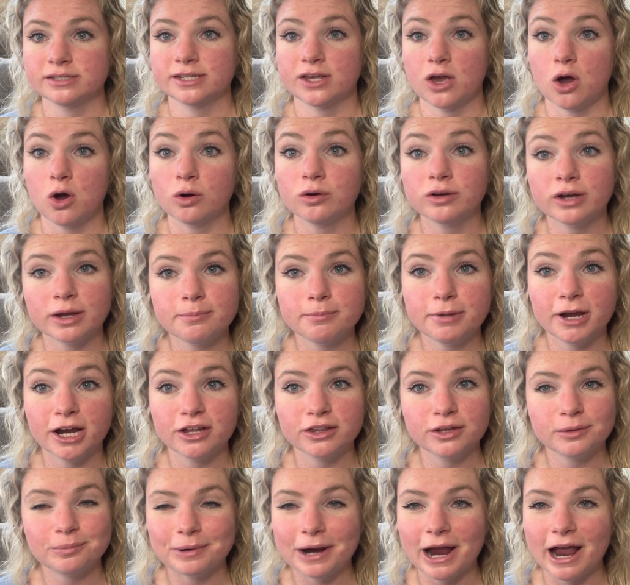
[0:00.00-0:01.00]
Go compare
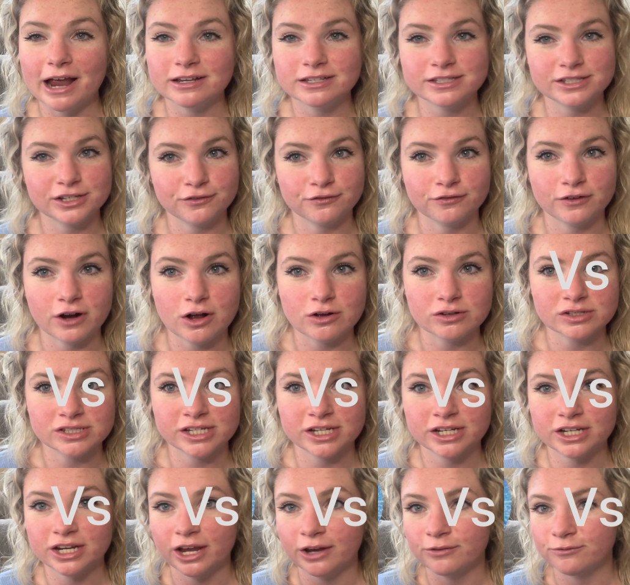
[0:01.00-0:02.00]
the price to
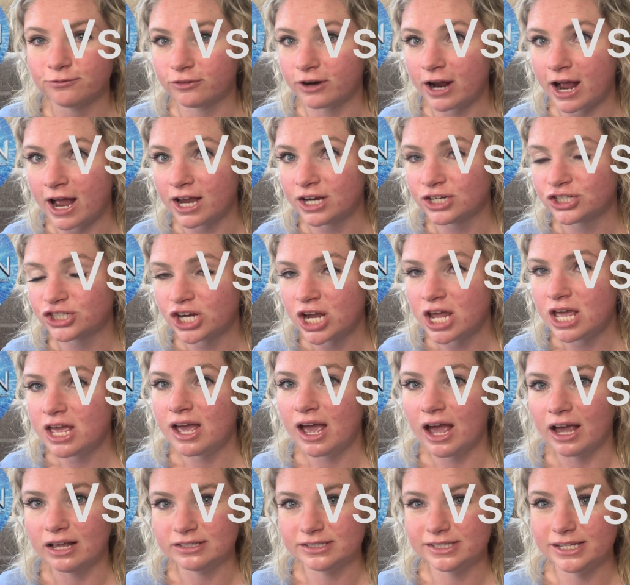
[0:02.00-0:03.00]
frozen and fresh
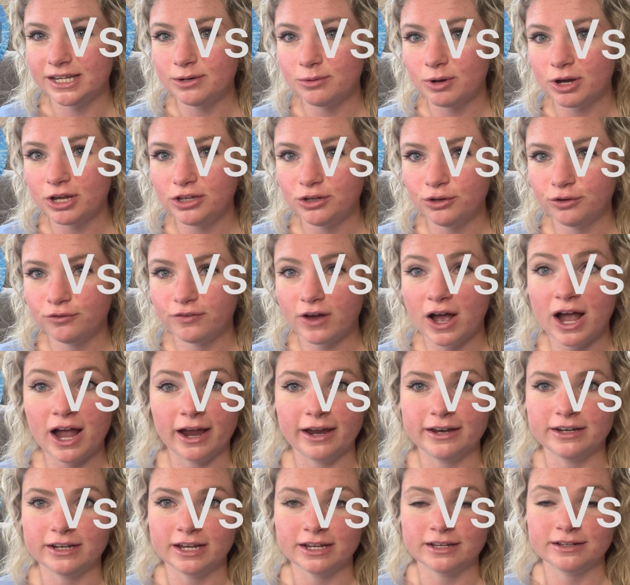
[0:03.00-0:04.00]
and see what you
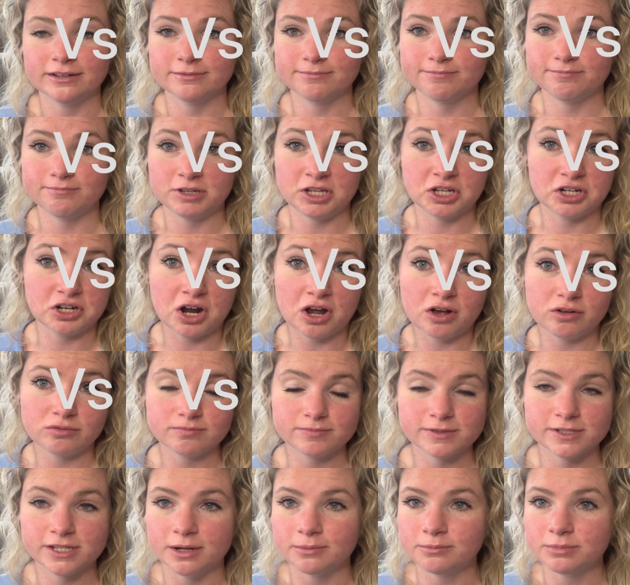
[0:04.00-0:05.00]
find. And you know,
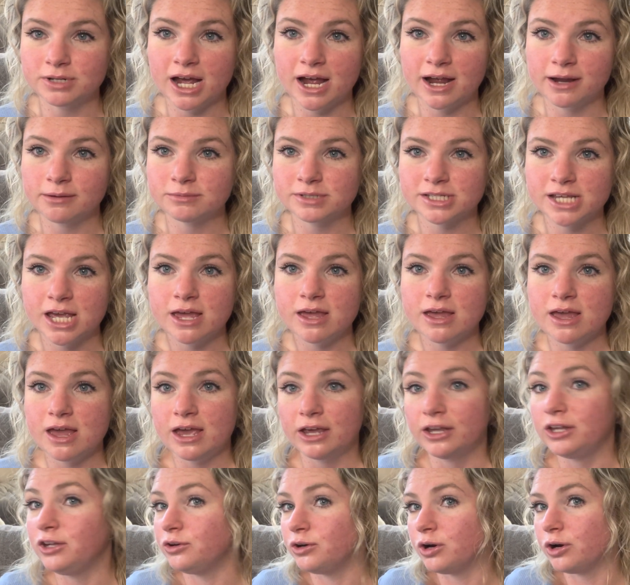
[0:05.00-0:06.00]
sometimes,
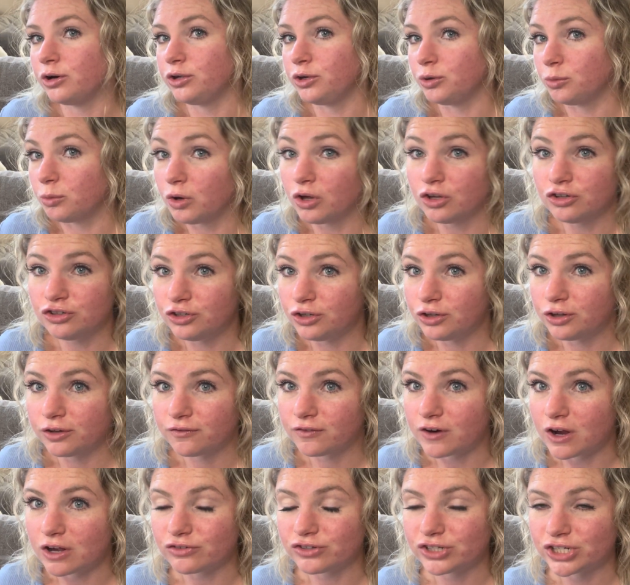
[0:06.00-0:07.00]
you know, you will do the
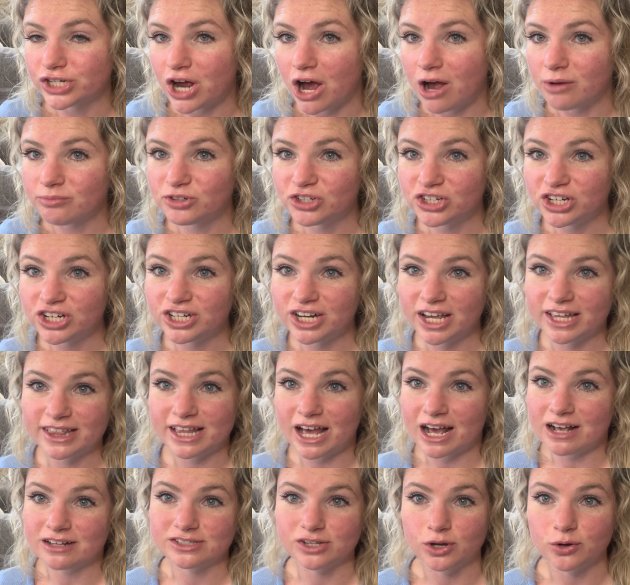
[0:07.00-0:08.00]
frozen option and
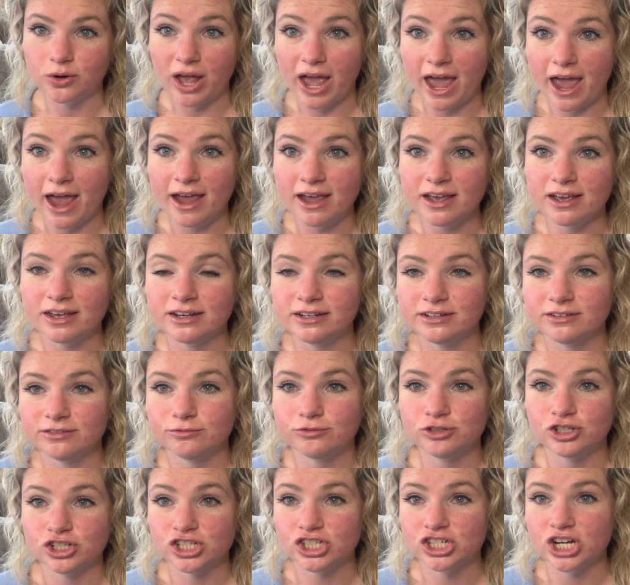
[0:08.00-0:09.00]
that's okay,
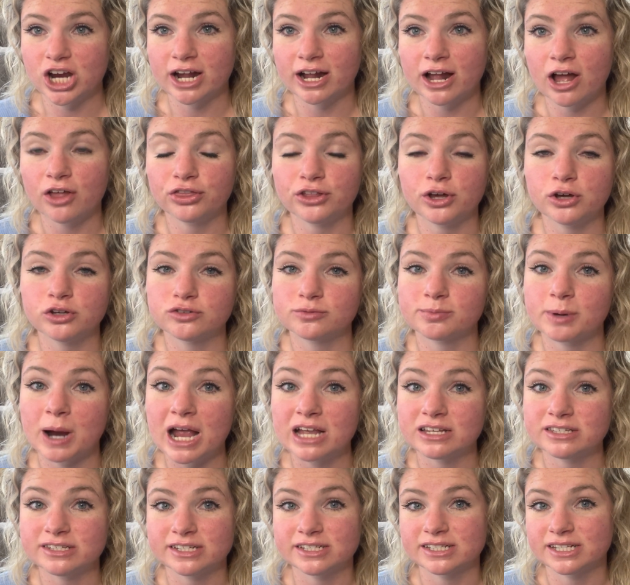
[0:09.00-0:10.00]
and just check out those
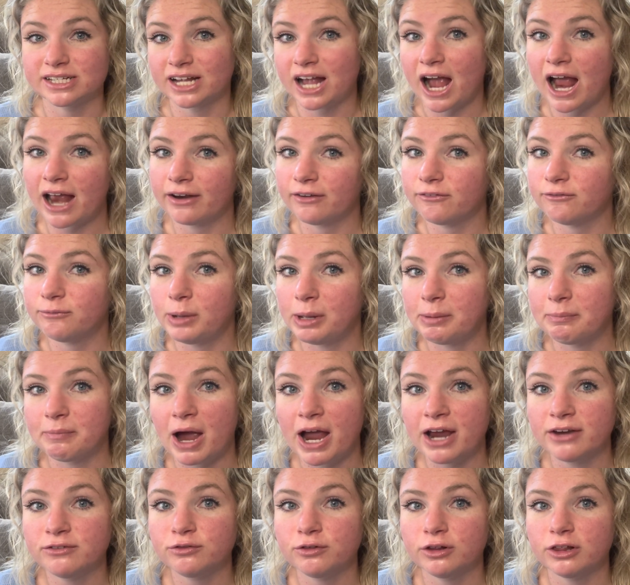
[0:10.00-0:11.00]
prices and kind of be
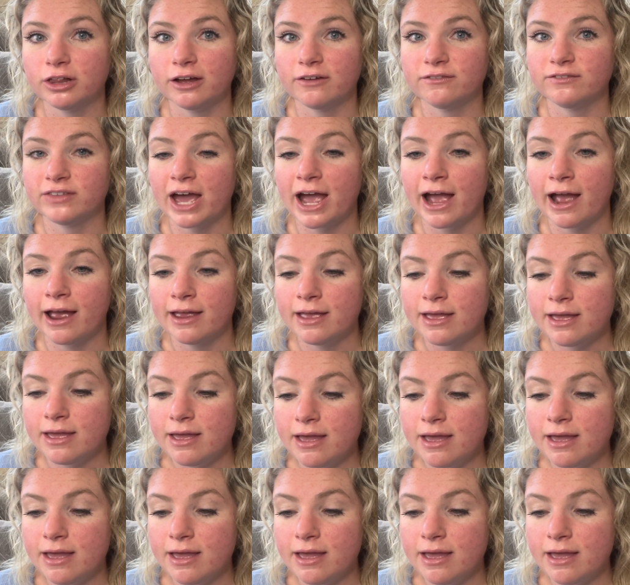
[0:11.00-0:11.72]
mindful of that.